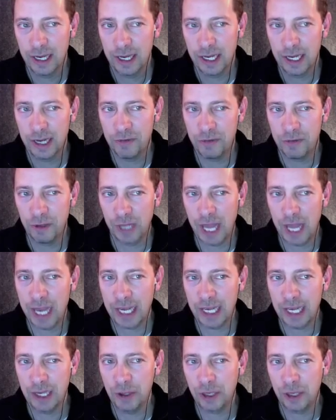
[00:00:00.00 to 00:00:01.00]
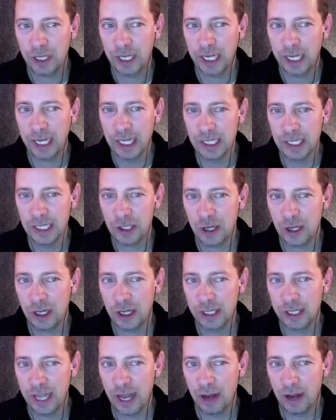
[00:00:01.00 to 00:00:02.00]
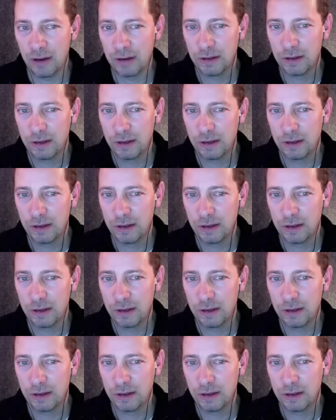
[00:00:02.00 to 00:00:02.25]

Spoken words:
And if you like it, you click Install Now.